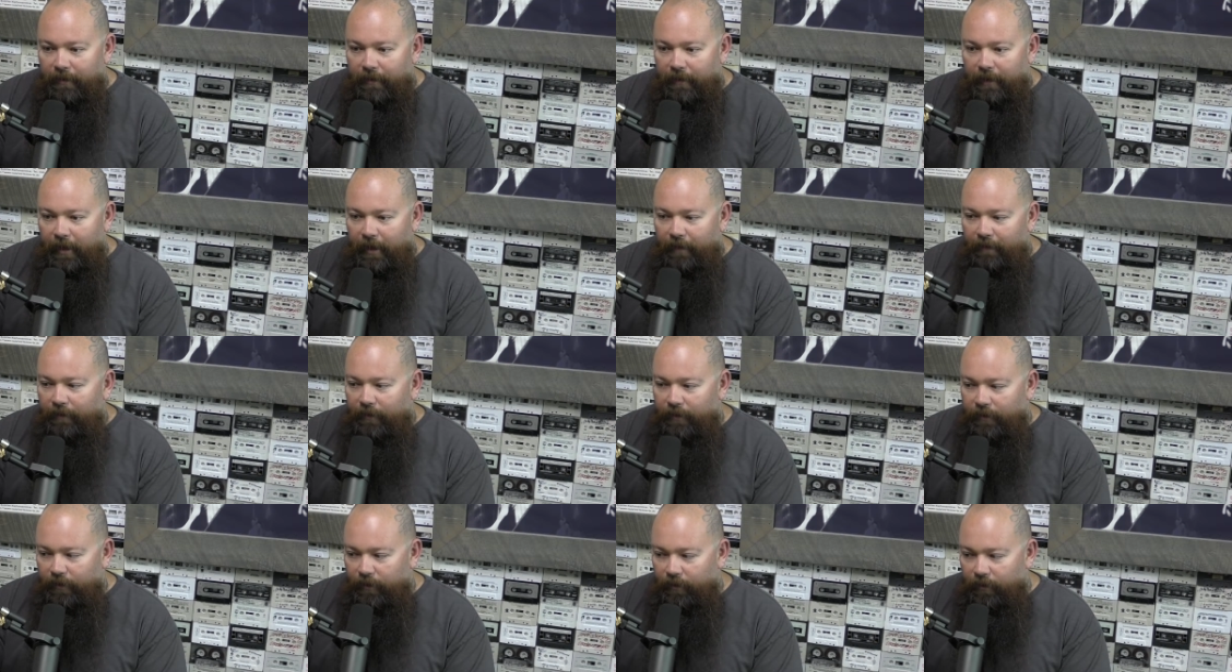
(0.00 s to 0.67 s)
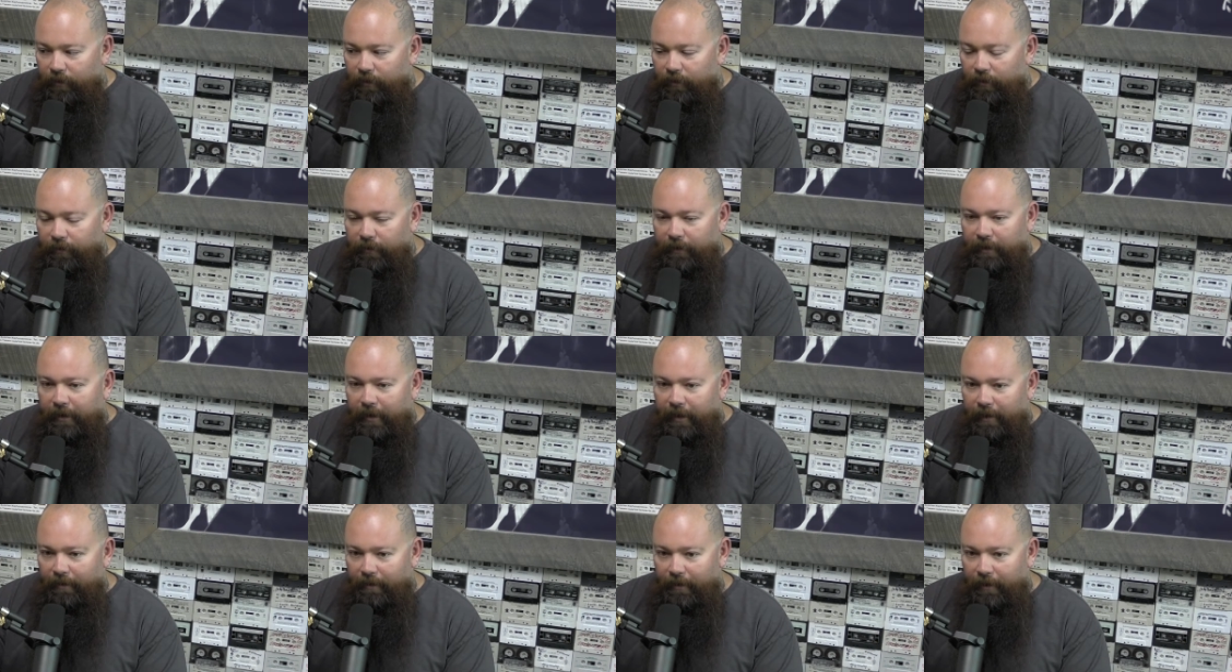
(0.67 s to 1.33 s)
I have a Stone Cold
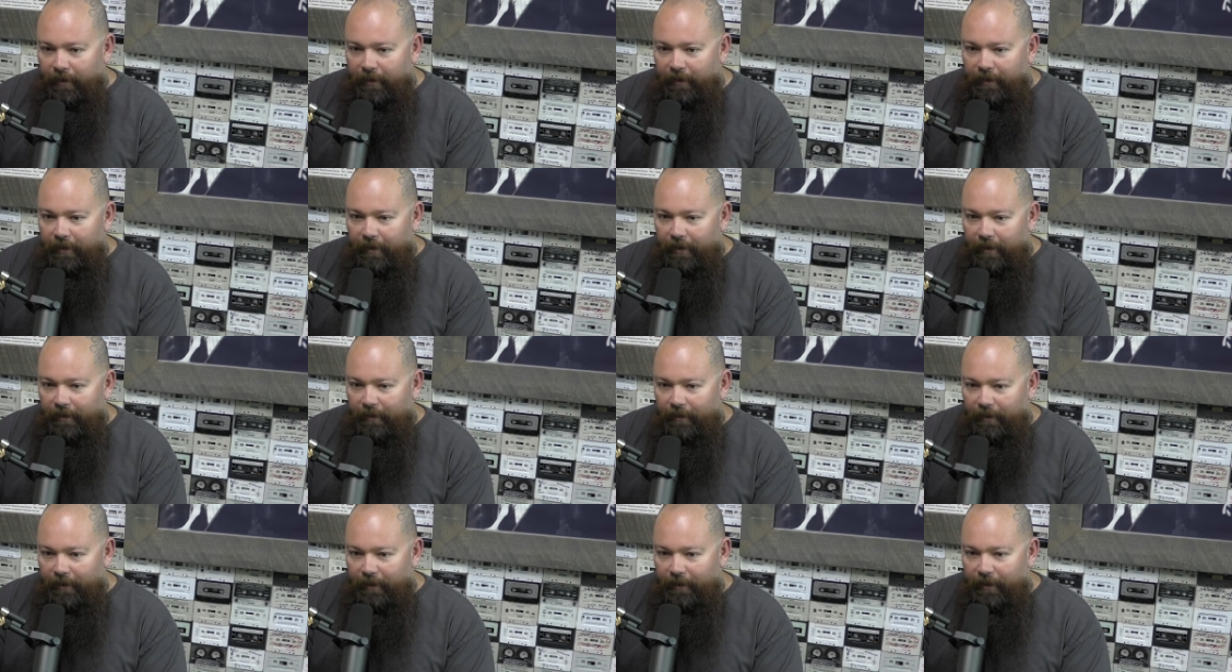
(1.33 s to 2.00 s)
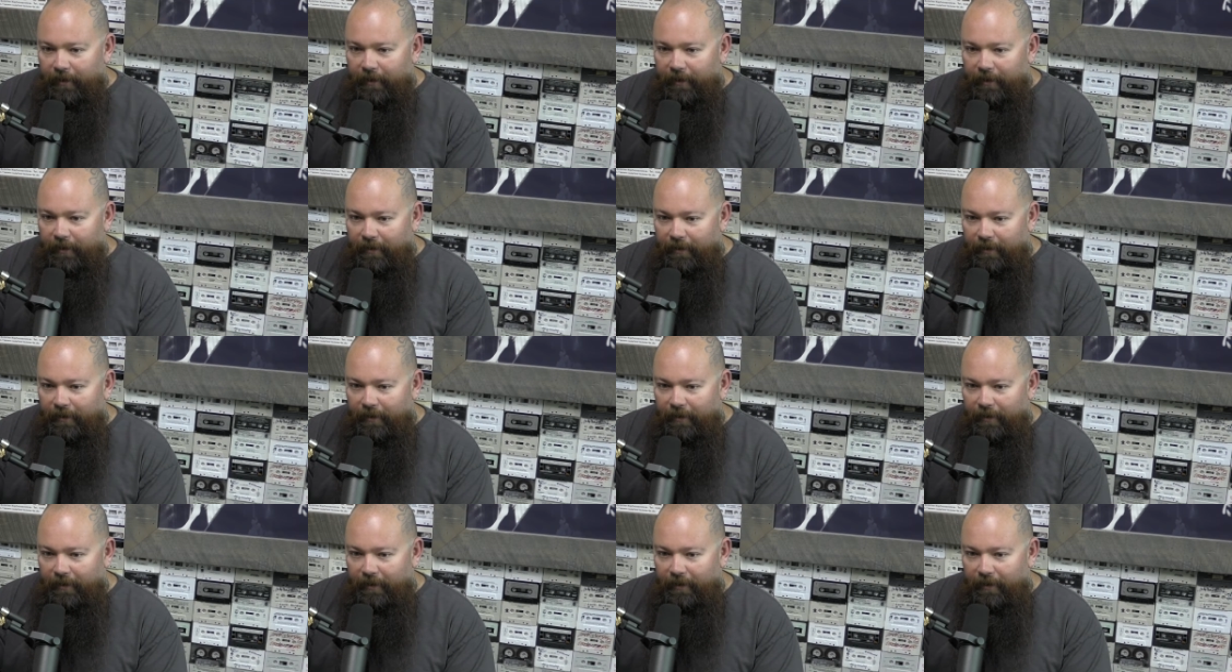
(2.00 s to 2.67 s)
sign belt that
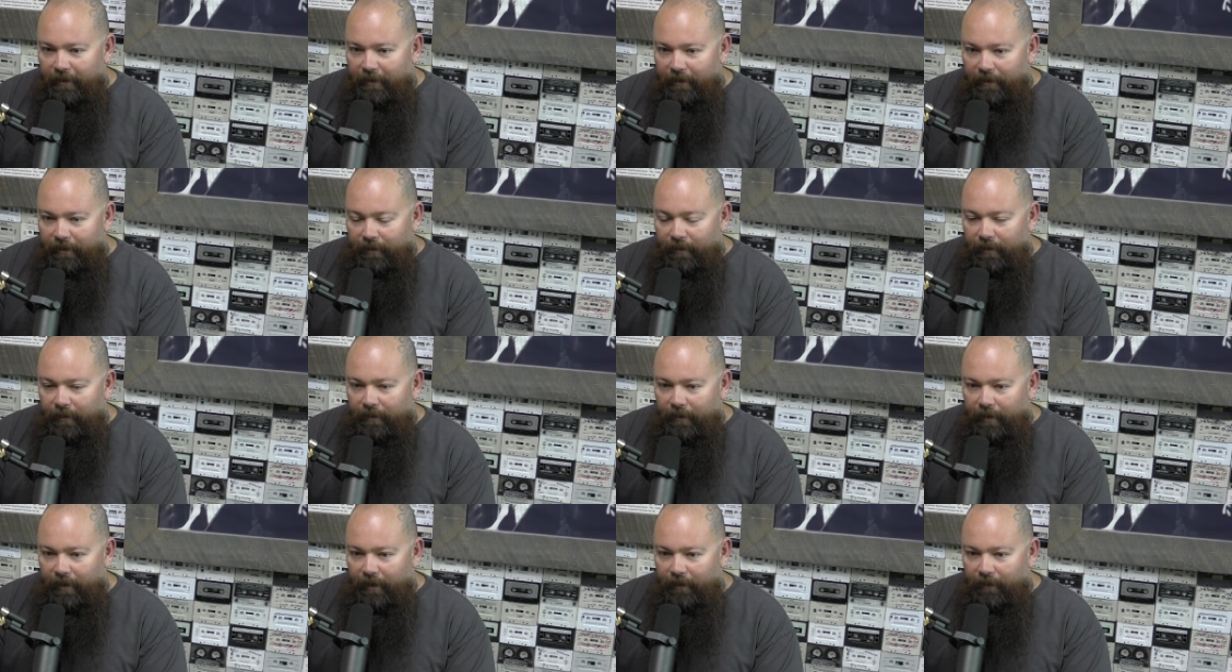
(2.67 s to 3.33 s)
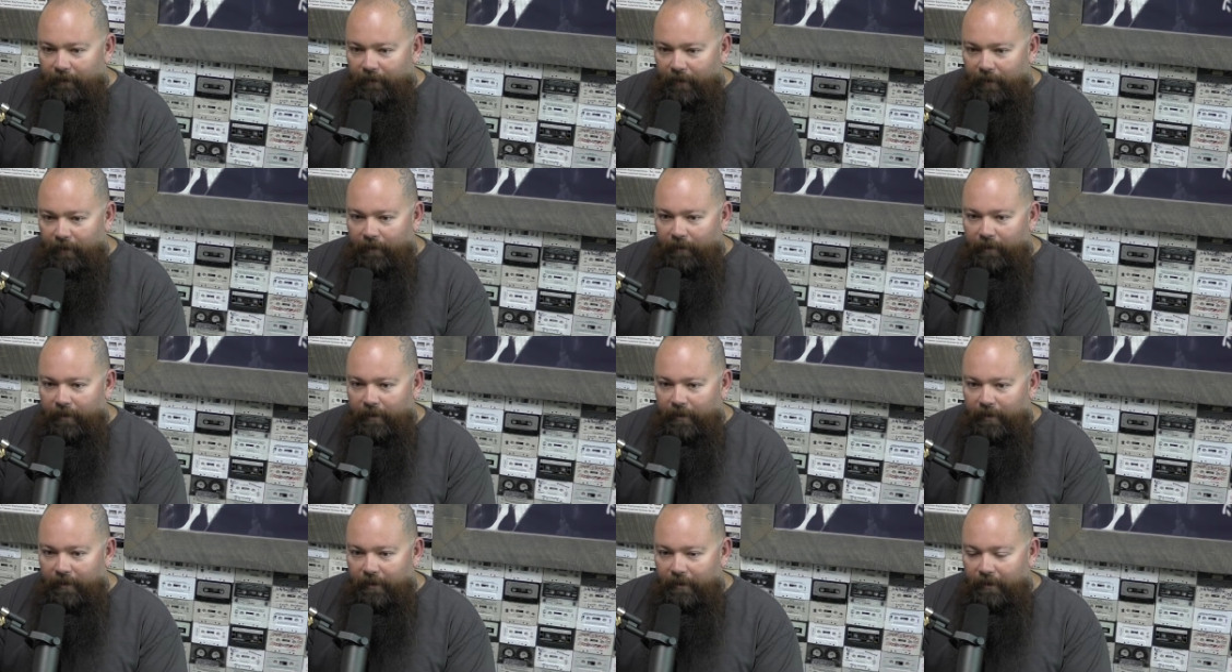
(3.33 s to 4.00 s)
it's one of my
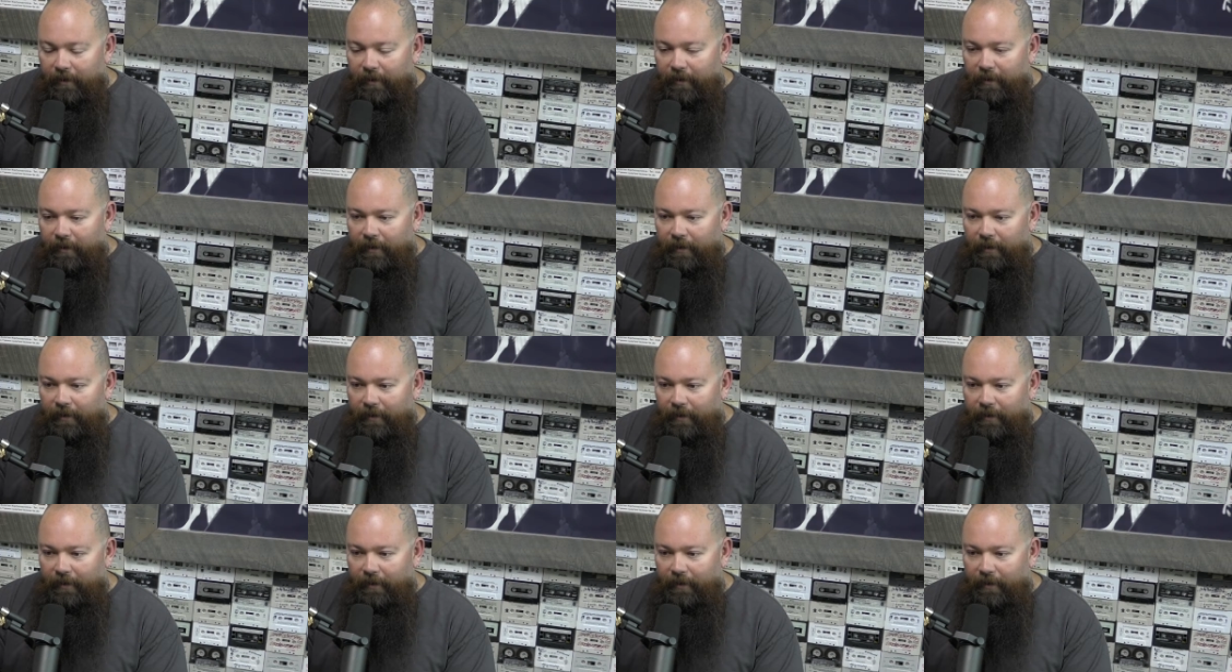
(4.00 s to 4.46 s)
favorites, and